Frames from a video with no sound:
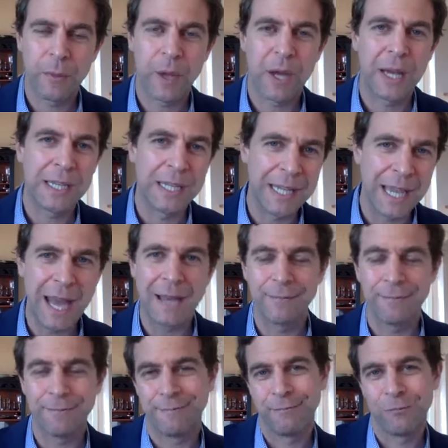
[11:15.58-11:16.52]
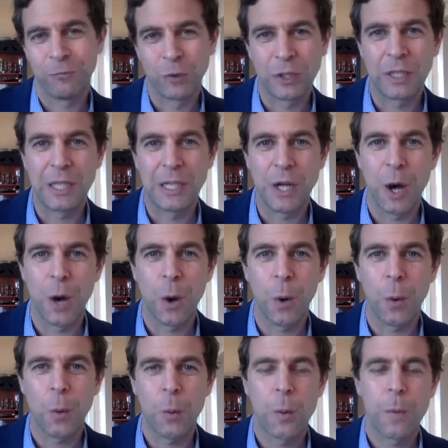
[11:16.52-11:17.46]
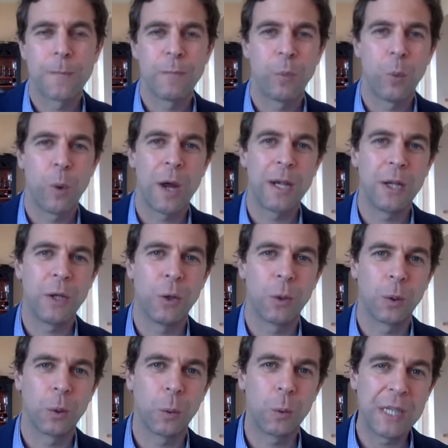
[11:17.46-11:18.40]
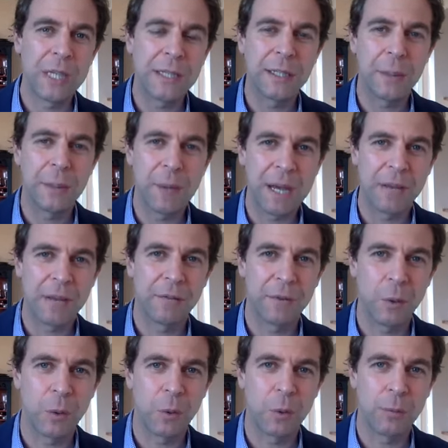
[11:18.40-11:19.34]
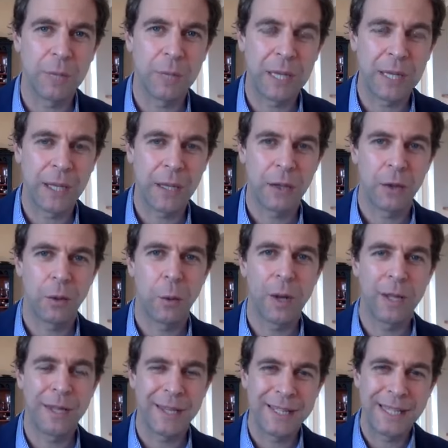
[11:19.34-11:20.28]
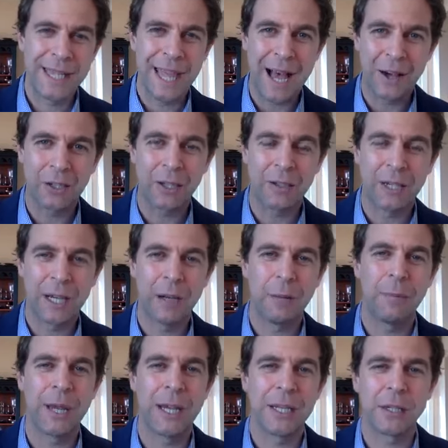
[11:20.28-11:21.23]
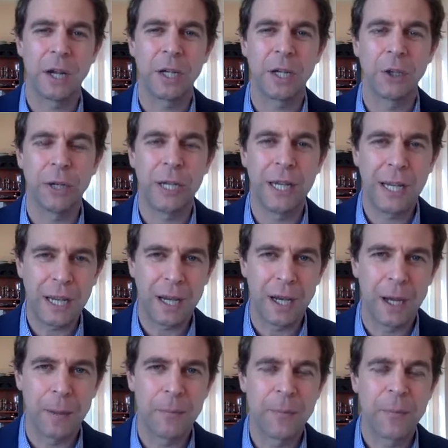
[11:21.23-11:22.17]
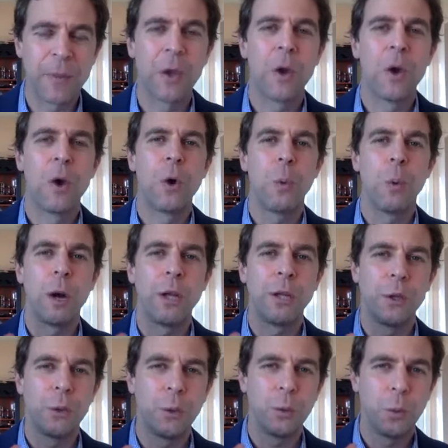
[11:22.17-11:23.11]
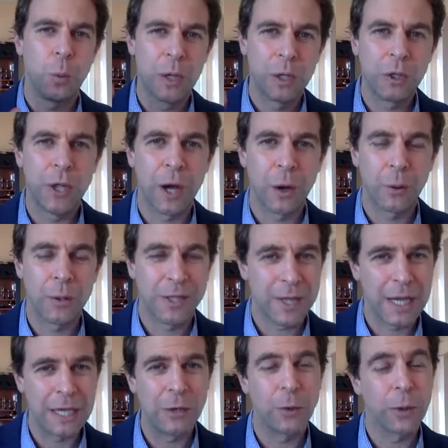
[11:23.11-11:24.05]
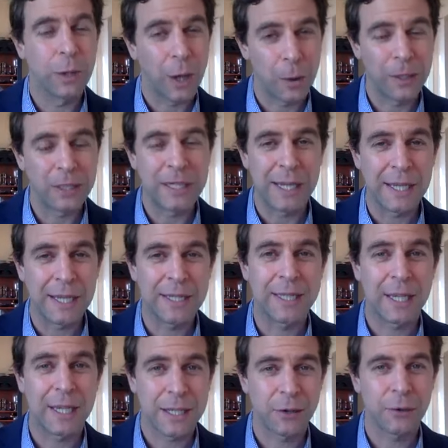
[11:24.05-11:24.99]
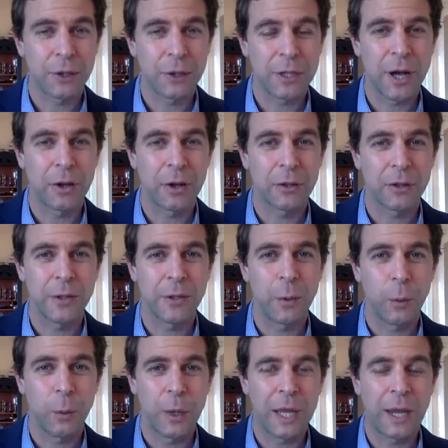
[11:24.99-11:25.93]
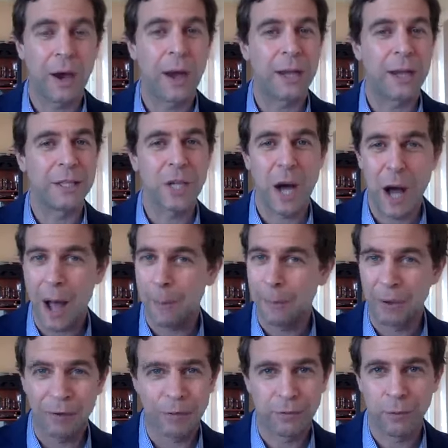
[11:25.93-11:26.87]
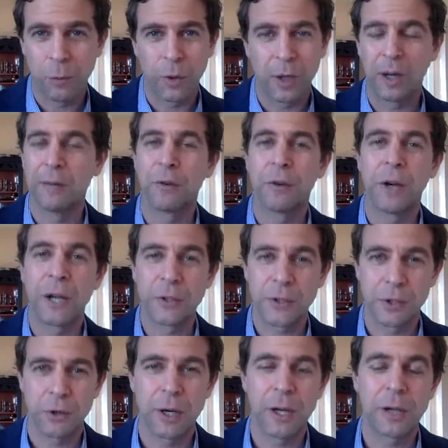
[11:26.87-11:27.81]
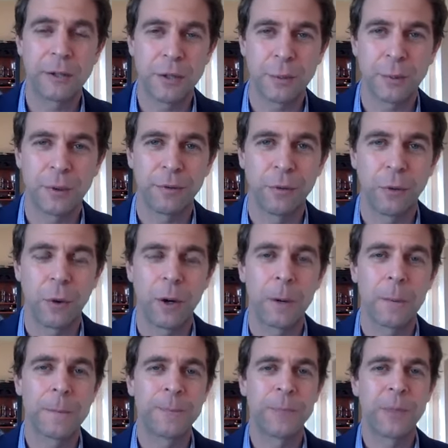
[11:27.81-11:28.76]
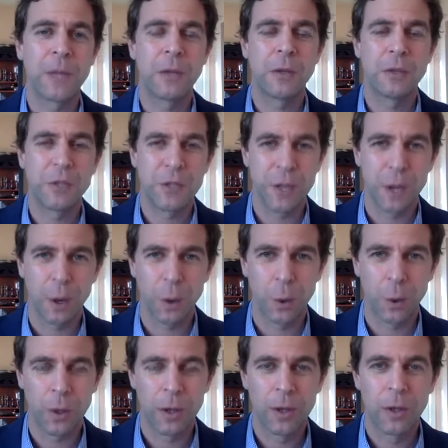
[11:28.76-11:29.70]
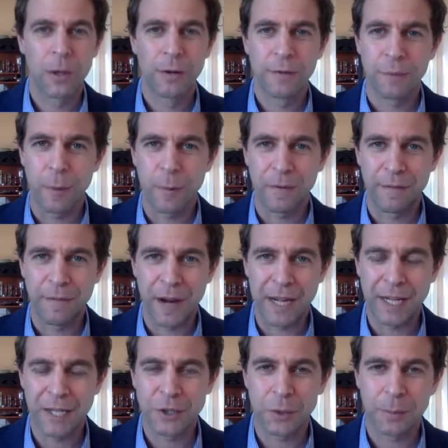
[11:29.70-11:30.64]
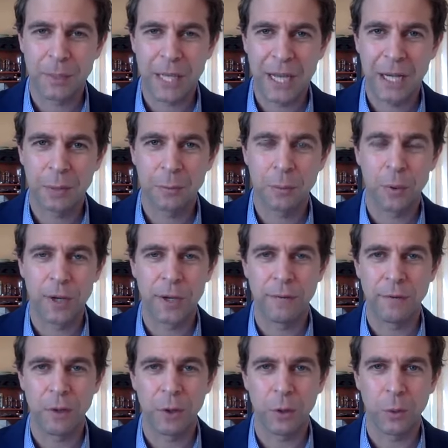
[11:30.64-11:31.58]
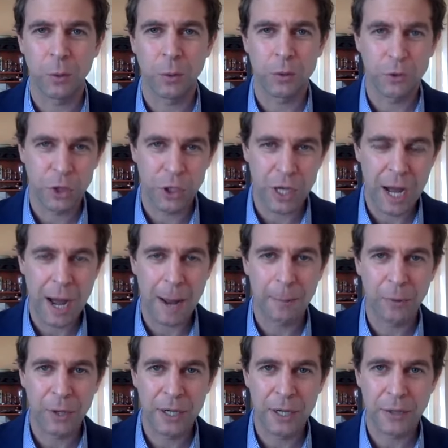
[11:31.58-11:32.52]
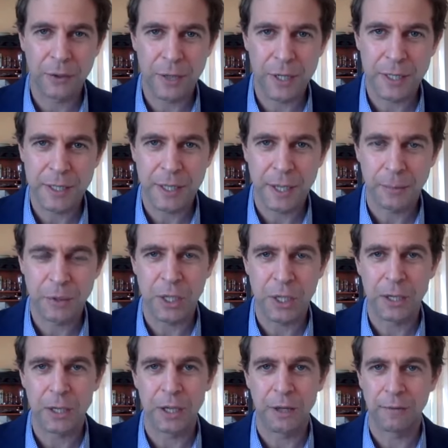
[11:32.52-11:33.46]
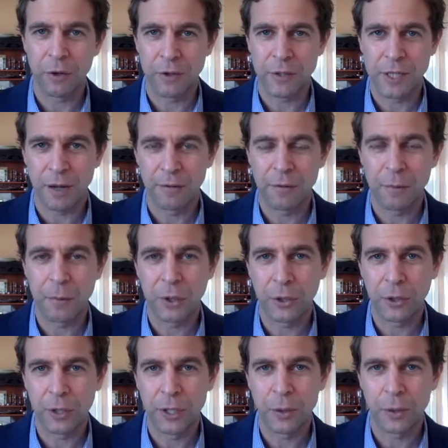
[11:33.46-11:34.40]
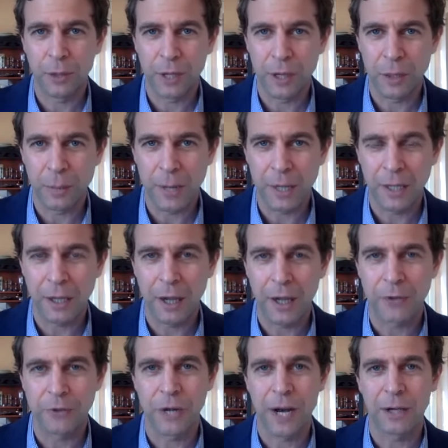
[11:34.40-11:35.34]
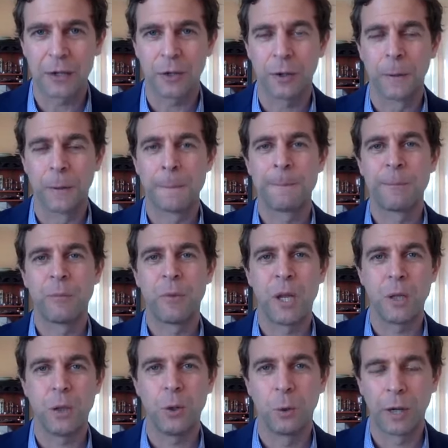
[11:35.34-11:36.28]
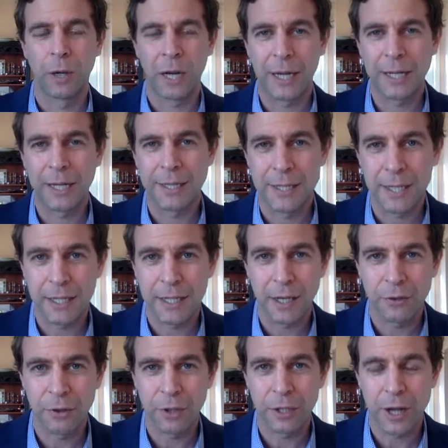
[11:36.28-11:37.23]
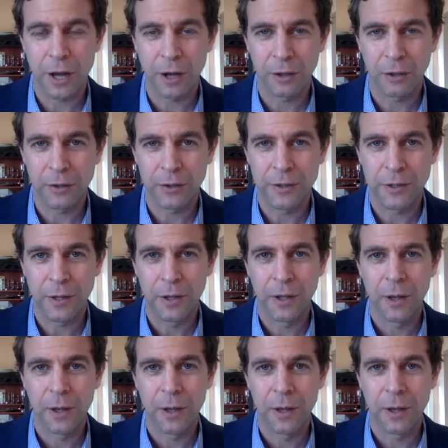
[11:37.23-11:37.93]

uh, yet really know what your weekly benefit will be, the one that's calculated based on your income, what you will know is that you are going to get $600 a week on top of whatever else you're eligible for. So, from a financial planning point of view, you should operate under the assumption, if you're self employed or an independent contractor, that you are going to get $600